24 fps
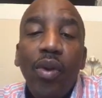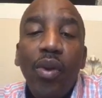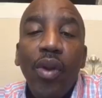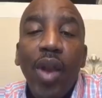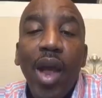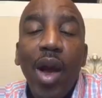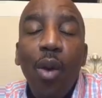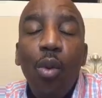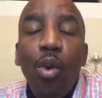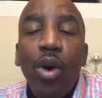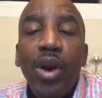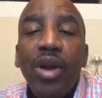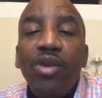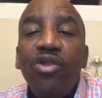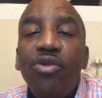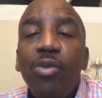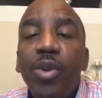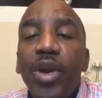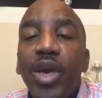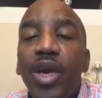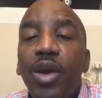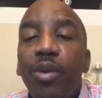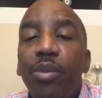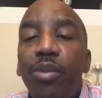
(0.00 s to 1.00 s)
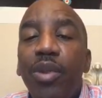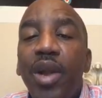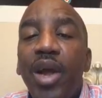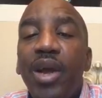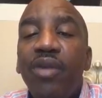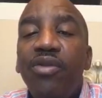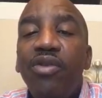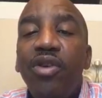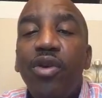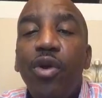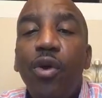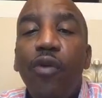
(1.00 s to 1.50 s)
I want to speak a
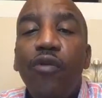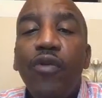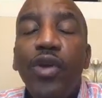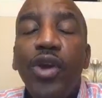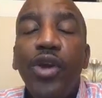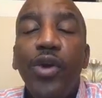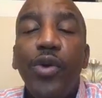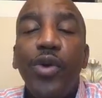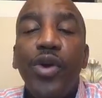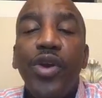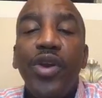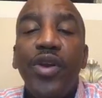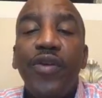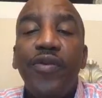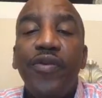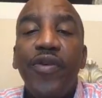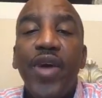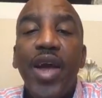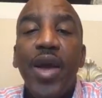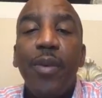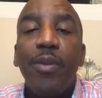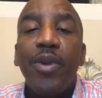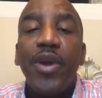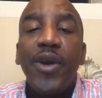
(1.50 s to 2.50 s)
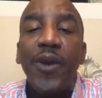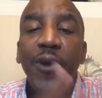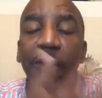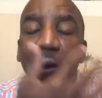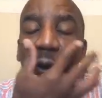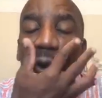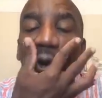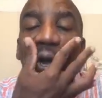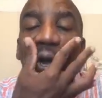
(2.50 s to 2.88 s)
blessing over you and your family.